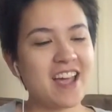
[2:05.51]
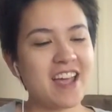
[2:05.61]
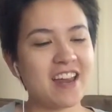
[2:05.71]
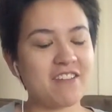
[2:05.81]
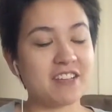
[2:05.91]

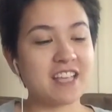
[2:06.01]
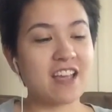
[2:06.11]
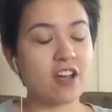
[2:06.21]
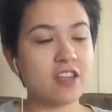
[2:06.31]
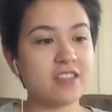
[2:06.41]
Anyways, I
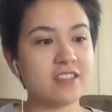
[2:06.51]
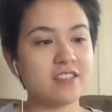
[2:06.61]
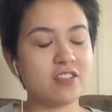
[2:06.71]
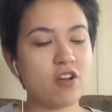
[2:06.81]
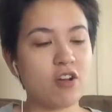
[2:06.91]
got
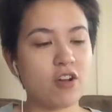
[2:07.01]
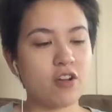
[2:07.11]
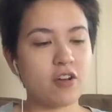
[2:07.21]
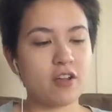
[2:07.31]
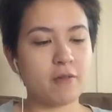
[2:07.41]
this
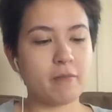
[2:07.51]
yarn